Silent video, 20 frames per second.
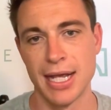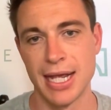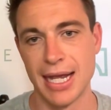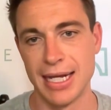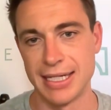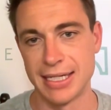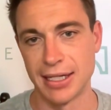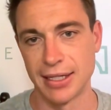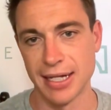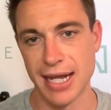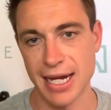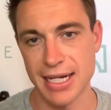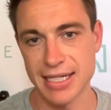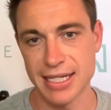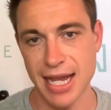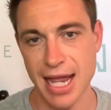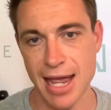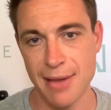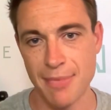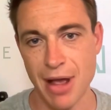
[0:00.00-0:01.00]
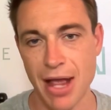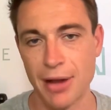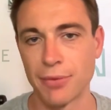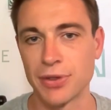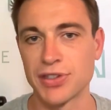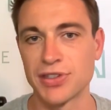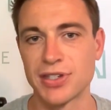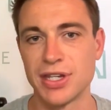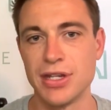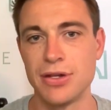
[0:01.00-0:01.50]
Until next time, I
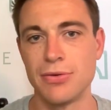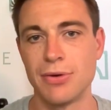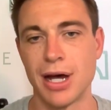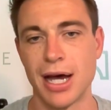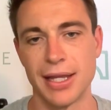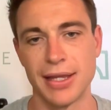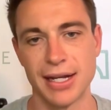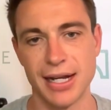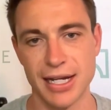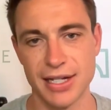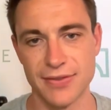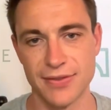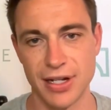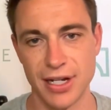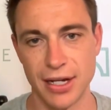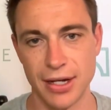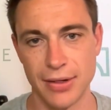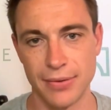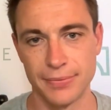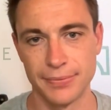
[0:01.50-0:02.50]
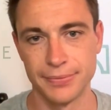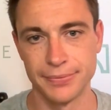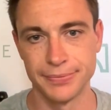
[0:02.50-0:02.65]
will see you on the next video.